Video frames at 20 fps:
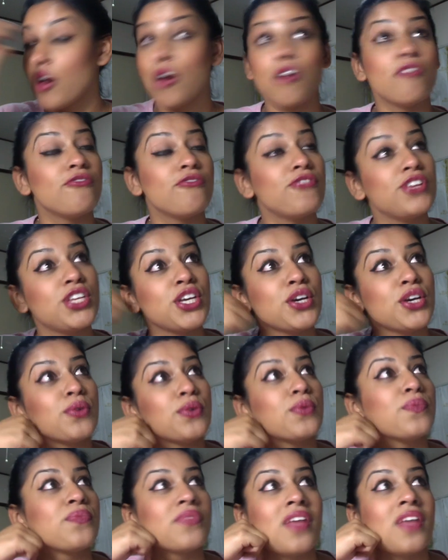
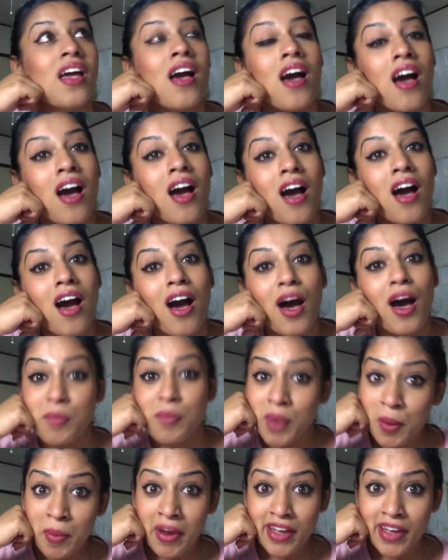video on
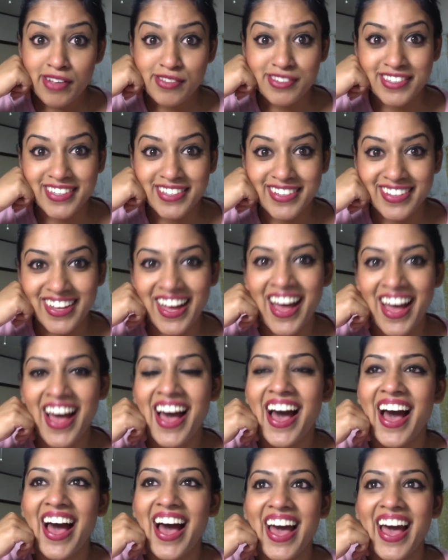my brows
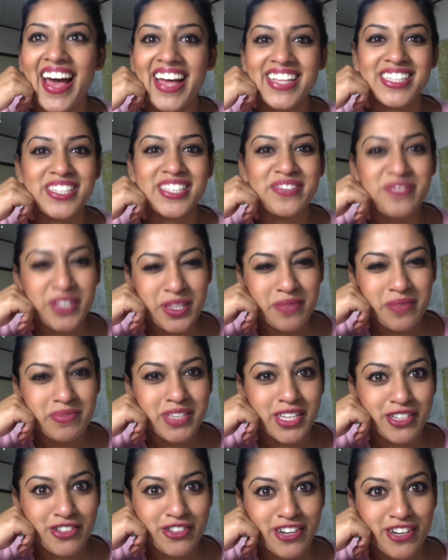and some tips
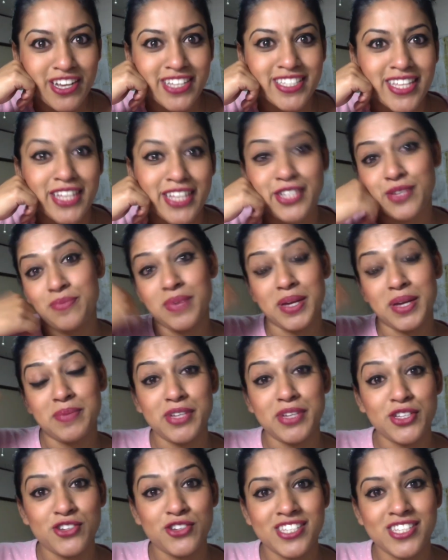and tricks that you might be
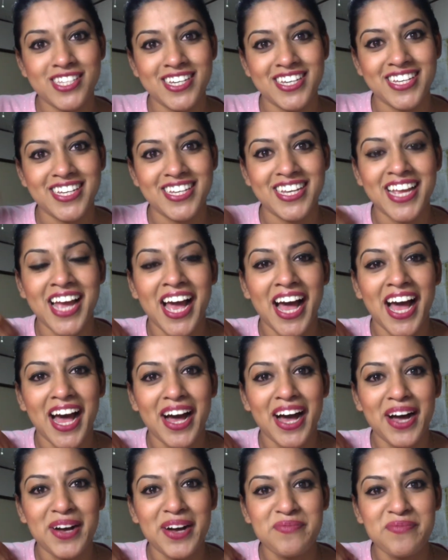interested in.
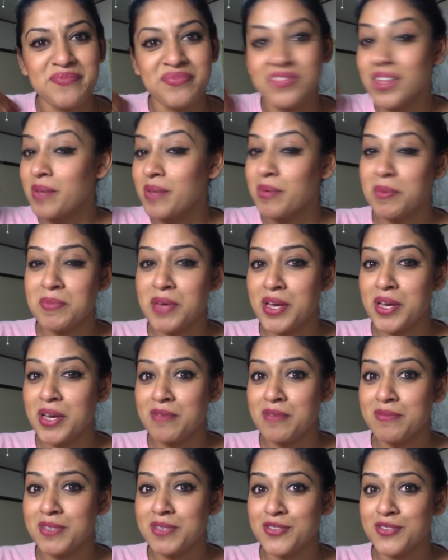My
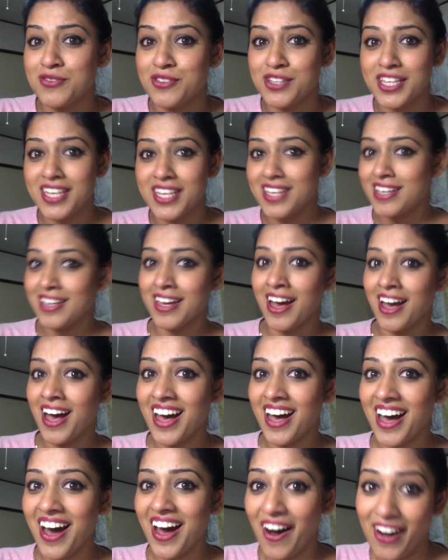makeup was fully
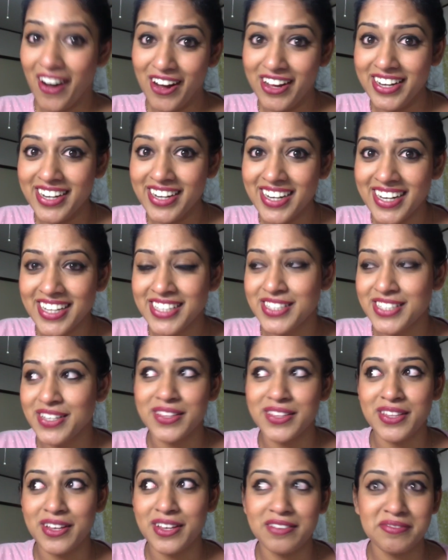on, so
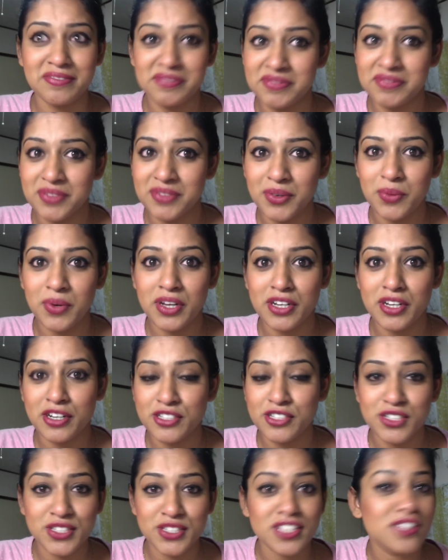I thought, why
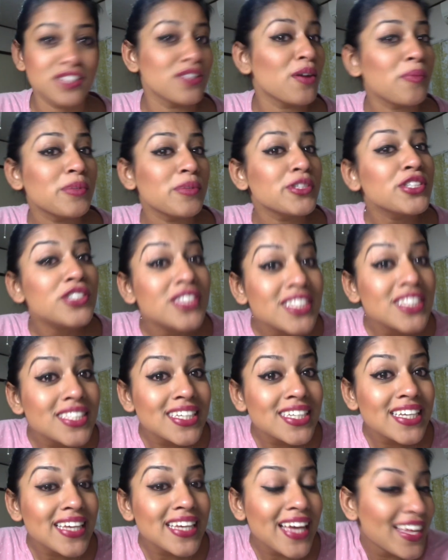not use this
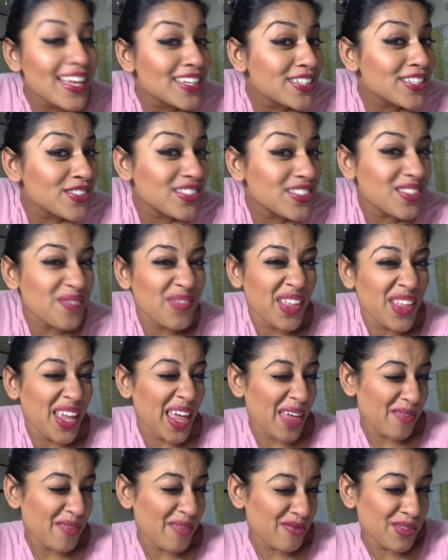opportunity and do something
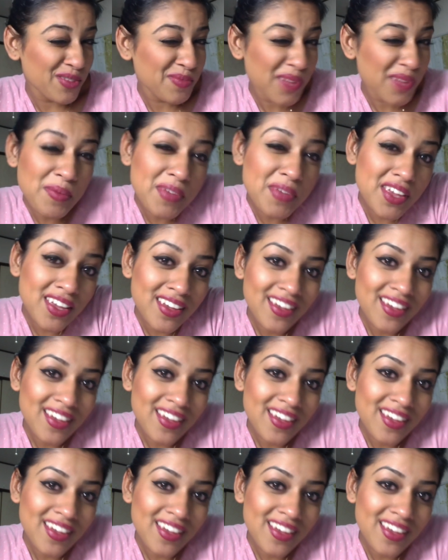helpful maybe.